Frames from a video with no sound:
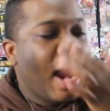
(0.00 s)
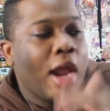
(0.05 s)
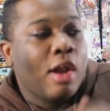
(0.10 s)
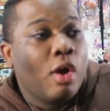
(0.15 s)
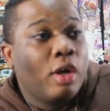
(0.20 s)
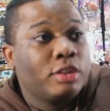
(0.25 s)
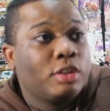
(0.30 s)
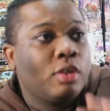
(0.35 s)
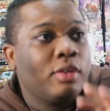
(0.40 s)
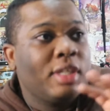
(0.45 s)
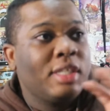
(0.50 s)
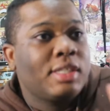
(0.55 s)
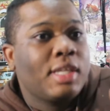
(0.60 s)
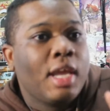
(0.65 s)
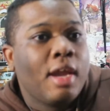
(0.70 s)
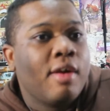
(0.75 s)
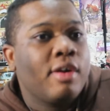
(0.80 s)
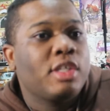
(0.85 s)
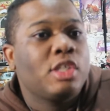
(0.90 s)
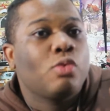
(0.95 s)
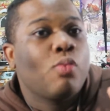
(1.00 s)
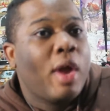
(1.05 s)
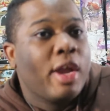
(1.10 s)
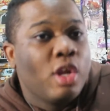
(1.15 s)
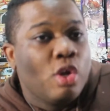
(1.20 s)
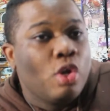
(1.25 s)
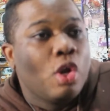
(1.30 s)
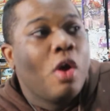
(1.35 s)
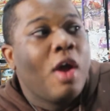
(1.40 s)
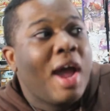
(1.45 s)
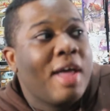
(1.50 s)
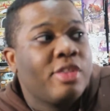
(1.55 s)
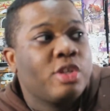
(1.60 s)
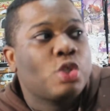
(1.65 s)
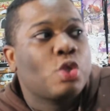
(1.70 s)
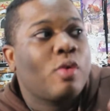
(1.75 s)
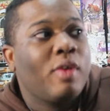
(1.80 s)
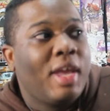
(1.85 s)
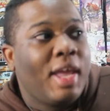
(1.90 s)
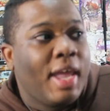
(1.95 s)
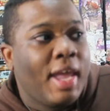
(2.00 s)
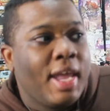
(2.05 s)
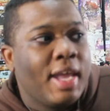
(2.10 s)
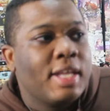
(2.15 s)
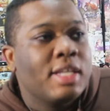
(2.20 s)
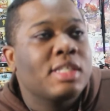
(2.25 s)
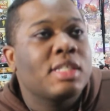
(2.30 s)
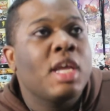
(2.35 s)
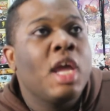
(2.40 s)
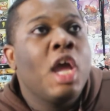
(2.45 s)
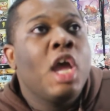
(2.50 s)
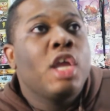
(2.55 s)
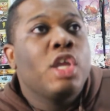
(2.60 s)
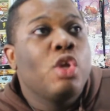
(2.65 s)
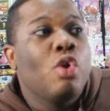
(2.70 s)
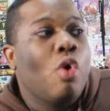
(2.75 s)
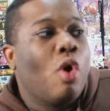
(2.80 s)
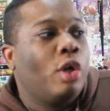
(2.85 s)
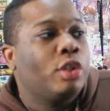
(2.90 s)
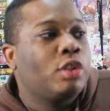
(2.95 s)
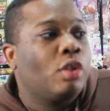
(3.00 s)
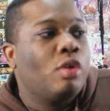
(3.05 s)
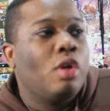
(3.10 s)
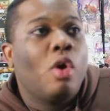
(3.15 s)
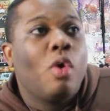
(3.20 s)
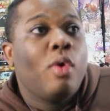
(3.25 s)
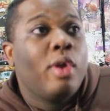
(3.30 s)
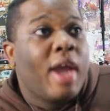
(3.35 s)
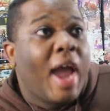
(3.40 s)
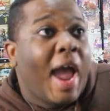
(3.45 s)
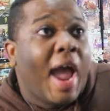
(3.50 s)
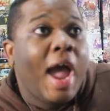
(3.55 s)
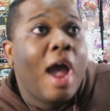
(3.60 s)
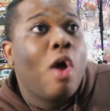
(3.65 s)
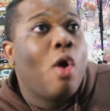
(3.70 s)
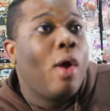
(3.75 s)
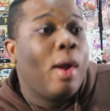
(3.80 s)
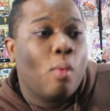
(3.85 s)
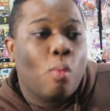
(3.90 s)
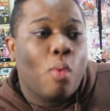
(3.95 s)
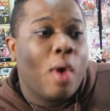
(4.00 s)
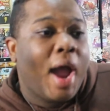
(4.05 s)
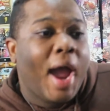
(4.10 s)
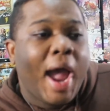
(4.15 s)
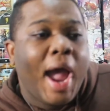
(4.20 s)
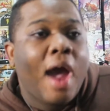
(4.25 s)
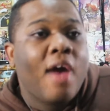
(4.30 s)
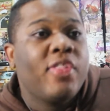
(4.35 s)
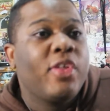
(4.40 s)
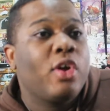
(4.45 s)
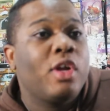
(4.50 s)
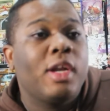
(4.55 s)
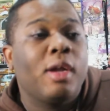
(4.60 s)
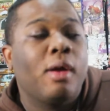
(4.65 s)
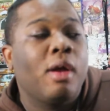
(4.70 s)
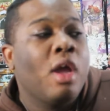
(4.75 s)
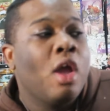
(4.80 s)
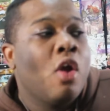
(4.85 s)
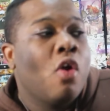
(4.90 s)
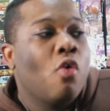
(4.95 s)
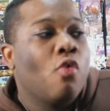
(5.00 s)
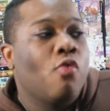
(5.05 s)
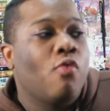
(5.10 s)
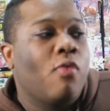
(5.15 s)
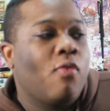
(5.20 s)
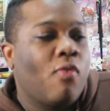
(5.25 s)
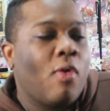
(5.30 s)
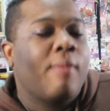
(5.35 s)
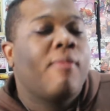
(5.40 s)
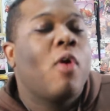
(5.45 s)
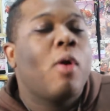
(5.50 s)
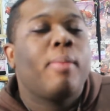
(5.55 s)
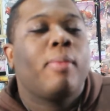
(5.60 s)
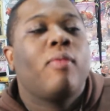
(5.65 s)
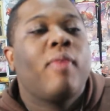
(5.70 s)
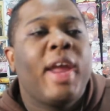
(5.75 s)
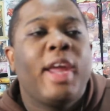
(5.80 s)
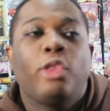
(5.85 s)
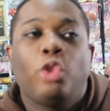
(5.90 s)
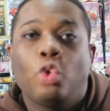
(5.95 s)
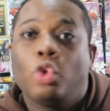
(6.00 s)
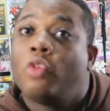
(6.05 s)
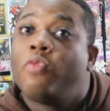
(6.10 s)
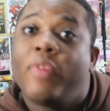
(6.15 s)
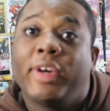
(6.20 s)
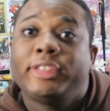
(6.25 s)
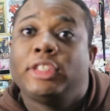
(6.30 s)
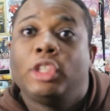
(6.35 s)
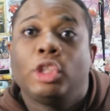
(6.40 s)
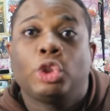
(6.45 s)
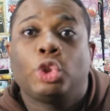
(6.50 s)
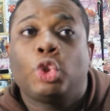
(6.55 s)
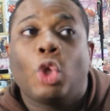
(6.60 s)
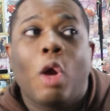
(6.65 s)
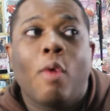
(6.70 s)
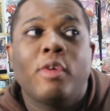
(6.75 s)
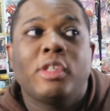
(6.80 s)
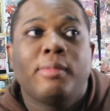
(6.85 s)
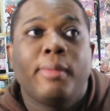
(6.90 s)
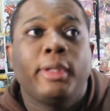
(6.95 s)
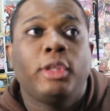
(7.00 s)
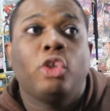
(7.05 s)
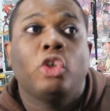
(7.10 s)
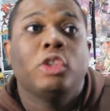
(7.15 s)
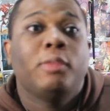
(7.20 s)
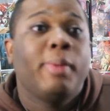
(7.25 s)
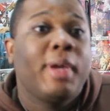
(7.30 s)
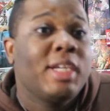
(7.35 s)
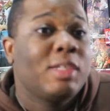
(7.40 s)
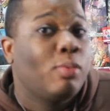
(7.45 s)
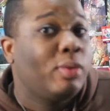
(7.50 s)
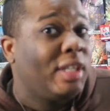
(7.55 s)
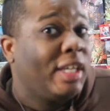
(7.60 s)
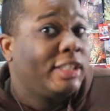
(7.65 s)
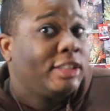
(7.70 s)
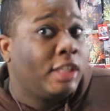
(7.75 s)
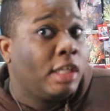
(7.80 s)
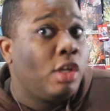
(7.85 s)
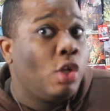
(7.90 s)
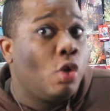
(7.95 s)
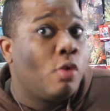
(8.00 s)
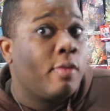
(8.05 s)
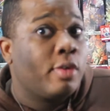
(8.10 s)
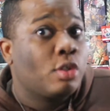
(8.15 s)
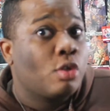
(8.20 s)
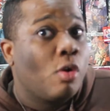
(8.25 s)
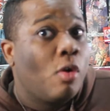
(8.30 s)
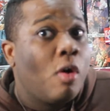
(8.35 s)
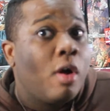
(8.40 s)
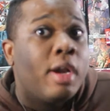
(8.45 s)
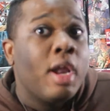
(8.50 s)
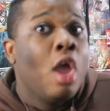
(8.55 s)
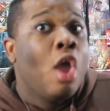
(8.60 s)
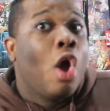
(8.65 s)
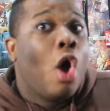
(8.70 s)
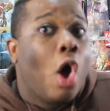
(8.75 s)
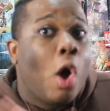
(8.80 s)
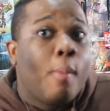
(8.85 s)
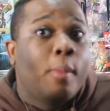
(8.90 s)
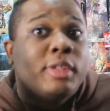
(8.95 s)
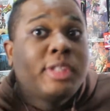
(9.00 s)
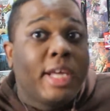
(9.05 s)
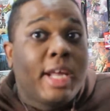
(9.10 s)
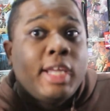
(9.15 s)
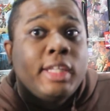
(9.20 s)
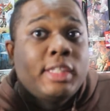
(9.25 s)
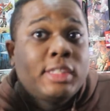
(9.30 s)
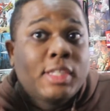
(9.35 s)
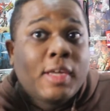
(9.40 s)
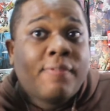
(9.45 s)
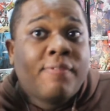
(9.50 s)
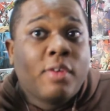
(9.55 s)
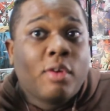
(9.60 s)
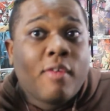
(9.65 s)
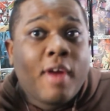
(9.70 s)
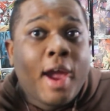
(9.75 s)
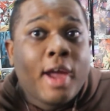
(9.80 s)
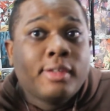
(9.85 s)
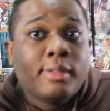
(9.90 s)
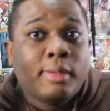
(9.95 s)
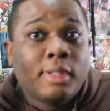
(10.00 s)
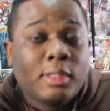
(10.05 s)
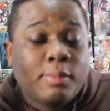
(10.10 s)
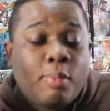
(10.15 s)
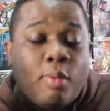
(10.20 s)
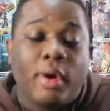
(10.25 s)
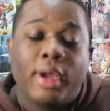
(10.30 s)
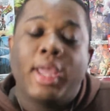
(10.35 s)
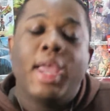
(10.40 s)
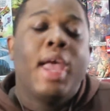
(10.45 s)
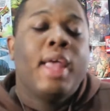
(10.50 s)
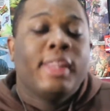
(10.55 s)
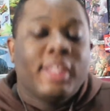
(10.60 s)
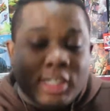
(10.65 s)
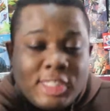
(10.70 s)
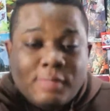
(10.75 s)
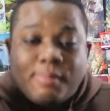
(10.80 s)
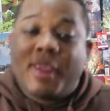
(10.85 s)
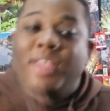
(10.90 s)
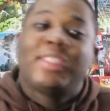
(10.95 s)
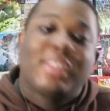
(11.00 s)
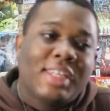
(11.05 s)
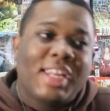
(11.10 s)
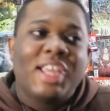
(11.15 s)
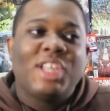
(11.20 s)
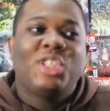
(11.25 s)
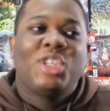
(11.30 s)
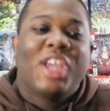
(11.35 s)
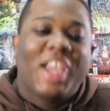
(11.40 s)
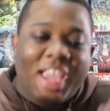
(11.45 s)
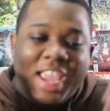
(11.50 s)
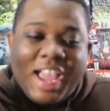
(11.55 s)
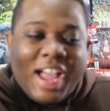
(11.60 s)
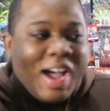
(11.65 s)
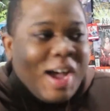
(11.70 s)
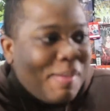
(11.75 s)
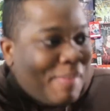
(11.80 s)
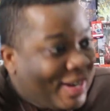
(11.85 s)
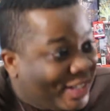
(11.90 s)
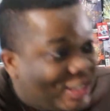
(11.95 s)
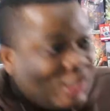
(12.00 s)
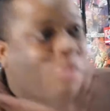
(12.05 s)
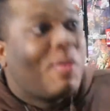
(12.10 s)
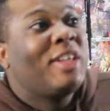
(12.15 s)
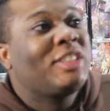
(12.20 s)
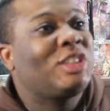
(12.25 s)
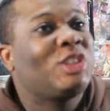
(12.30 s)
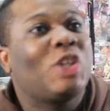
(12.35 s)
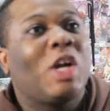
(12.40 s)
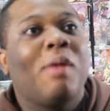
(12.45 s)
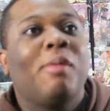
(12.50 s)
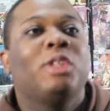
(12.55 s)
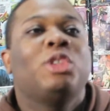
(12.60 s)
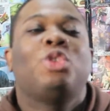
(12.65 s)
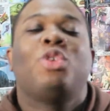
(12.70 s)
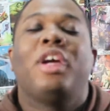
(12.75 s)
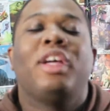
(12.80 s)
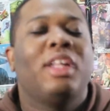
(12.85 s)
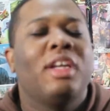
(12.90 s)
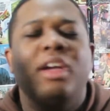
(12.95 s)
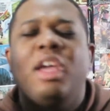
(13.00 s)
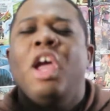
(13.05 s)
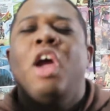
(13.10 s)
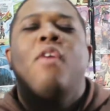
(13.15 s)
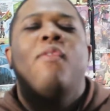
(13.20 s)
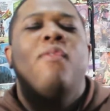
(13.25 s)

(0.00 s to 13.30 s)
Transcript: And also, these characters, while you know how the story ends, you also know how uh, how they're gonna reverberate through the rest of the Star Wars mythos, because with the extended universe gone, almost anything's up for grabs at this point. This is Mason A J. Um, I just watched a Star Wars trailer.